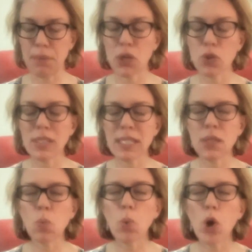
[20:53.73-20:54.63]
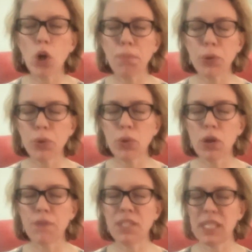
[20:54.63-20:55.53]
Because in the
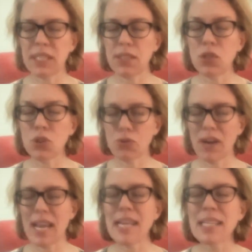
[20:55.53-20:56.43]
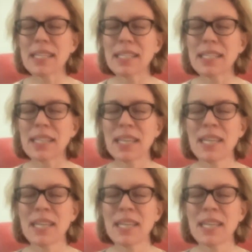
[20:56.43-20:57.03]
whirlpool of distress,